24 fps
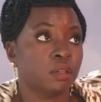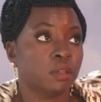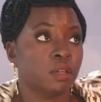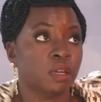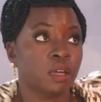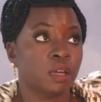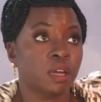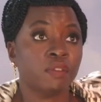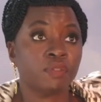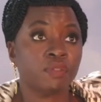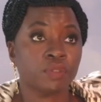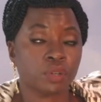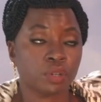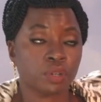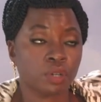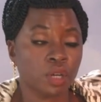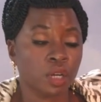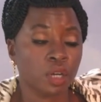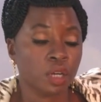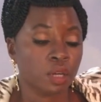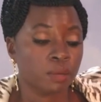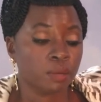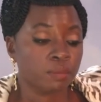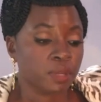ever
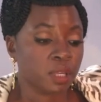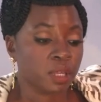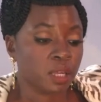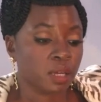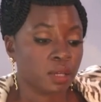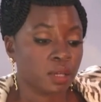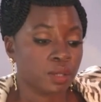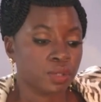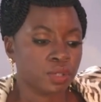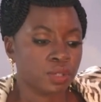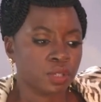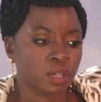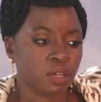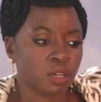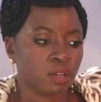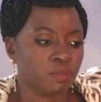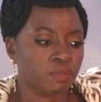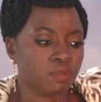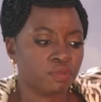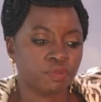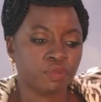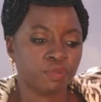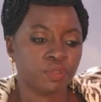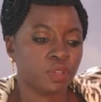because
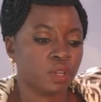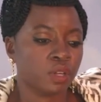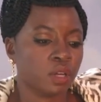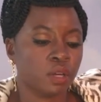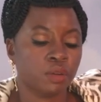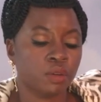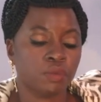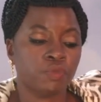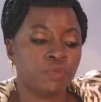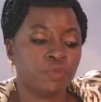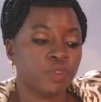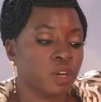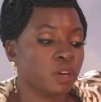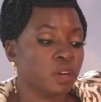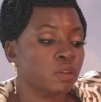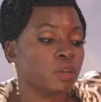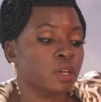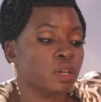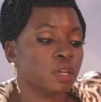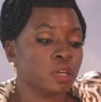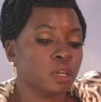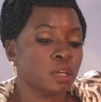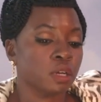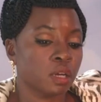of a
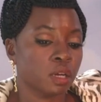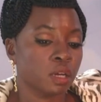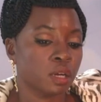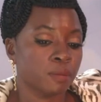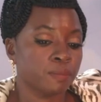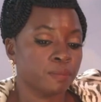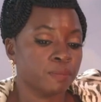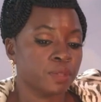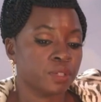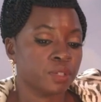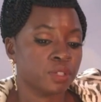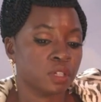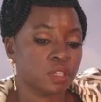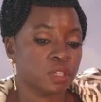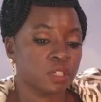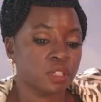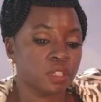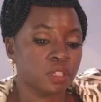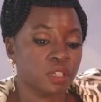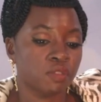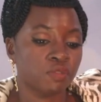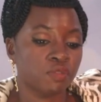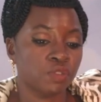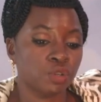very
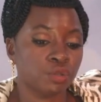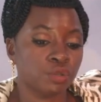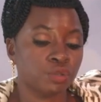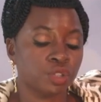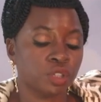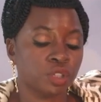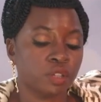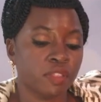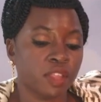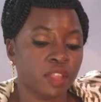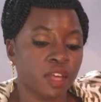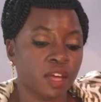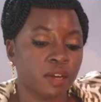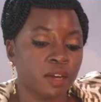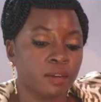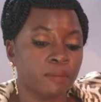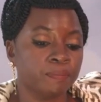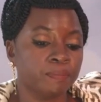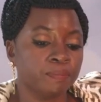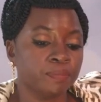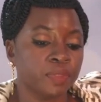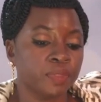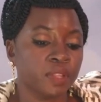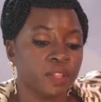misconceived notion that
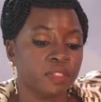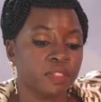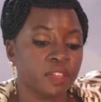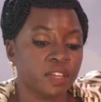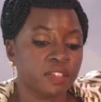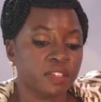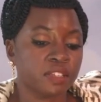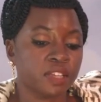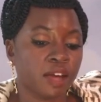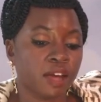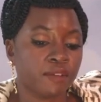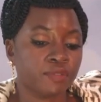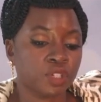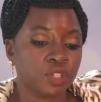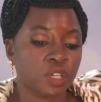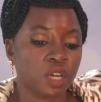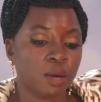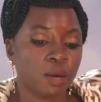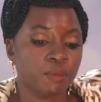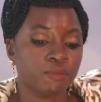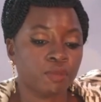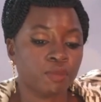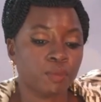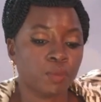things have to
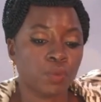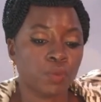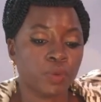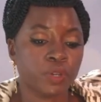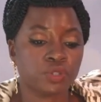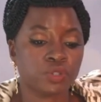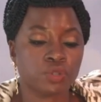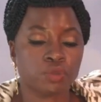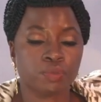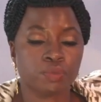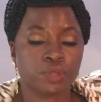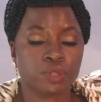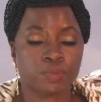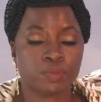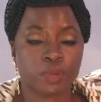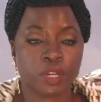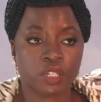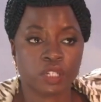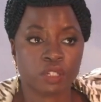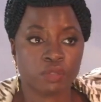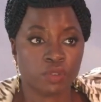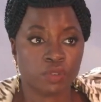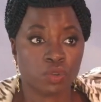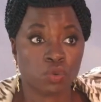come from a Western
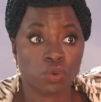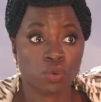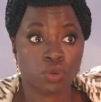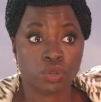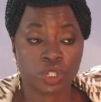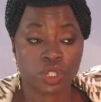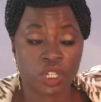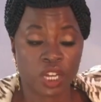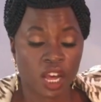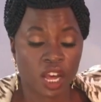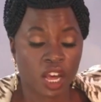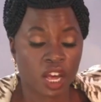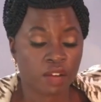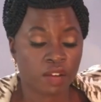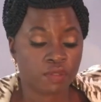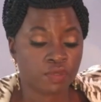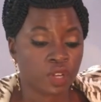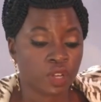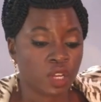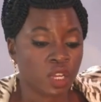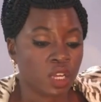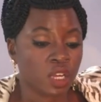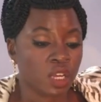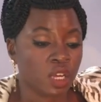perspective in order to have
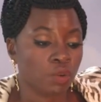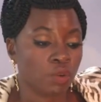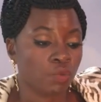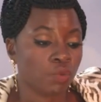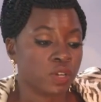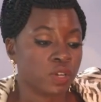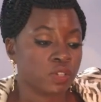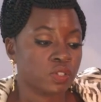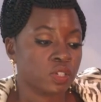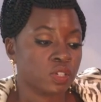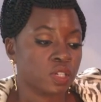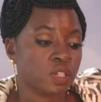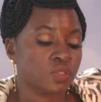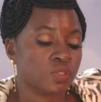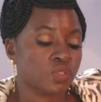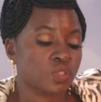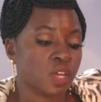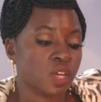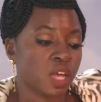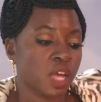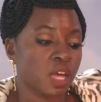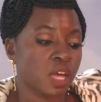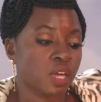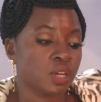
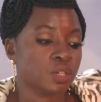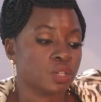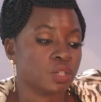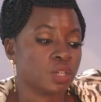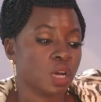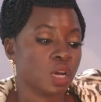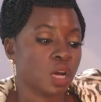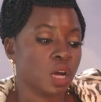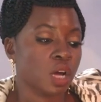resonance and